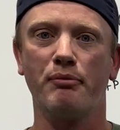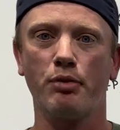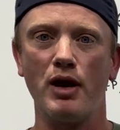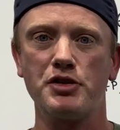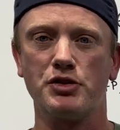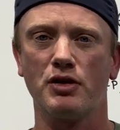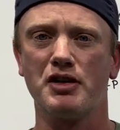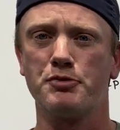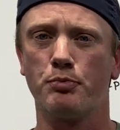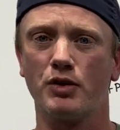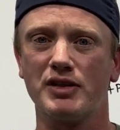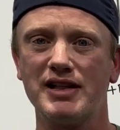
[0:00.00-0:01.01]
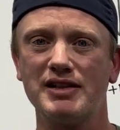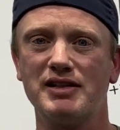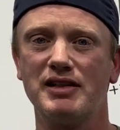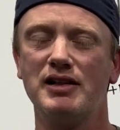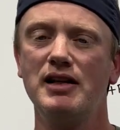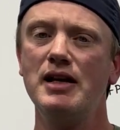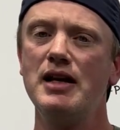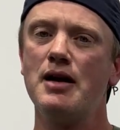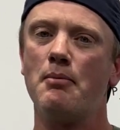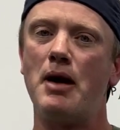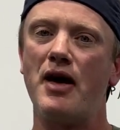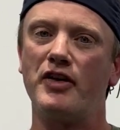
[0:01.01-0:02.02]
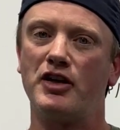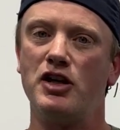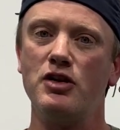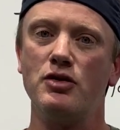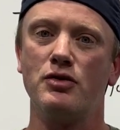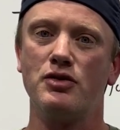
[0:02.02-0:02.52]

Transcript: pressure is predicted by the cue.